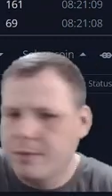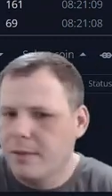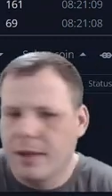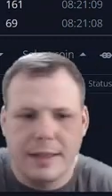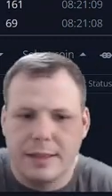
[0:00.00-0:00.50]

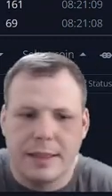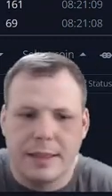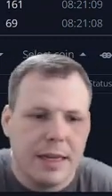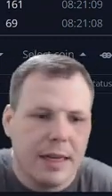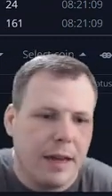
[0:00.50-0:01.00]
That's it.
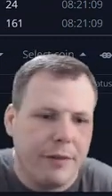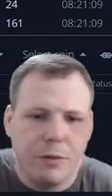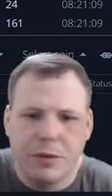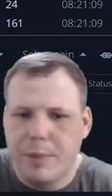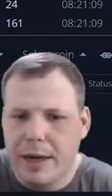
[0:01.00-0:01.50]
If you
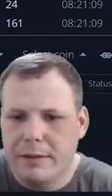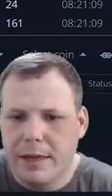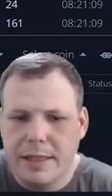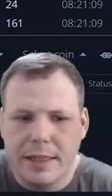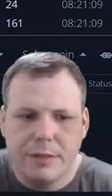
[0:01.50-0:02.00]
want to buy
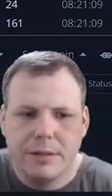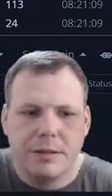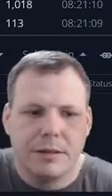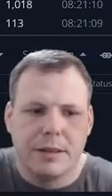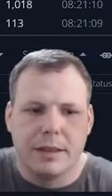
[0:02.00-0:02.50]
right now,
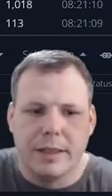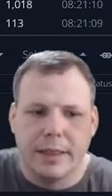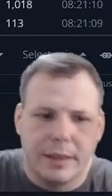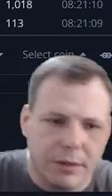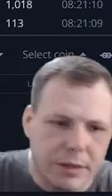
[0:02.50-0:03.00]

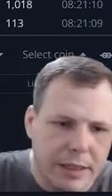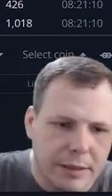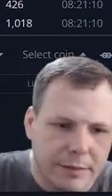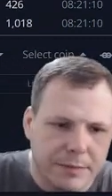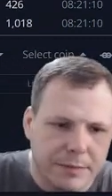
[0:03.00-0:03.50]
click the green,
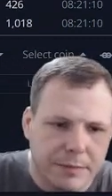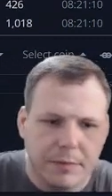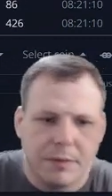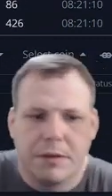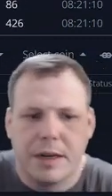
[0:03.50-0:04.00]

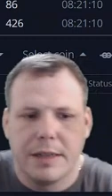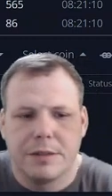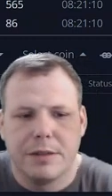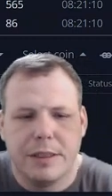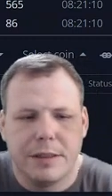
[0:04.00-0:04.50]
right?
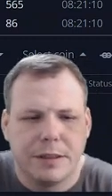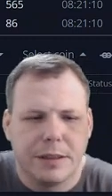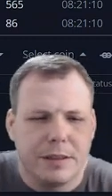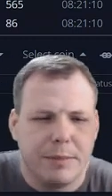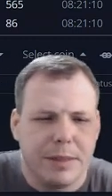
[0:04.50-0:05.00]
So here you're going
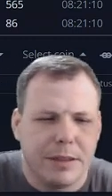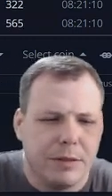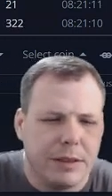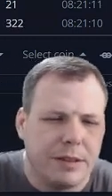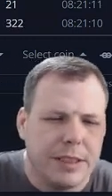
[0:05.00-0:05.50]
to see
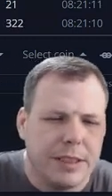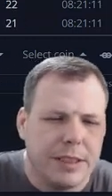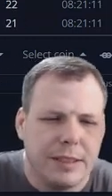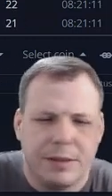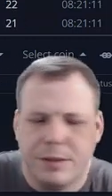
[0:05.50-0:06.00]
Bitcoin
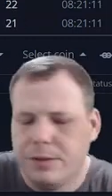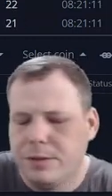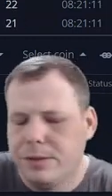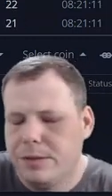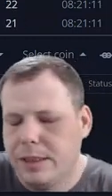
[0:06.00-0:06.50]

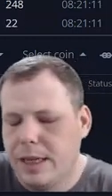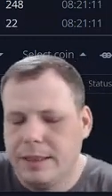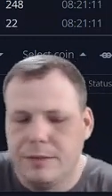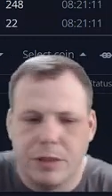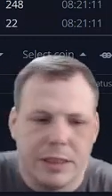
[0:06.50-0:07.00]

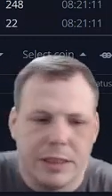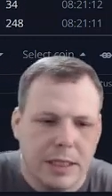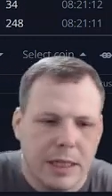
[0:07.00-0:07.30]
39,291,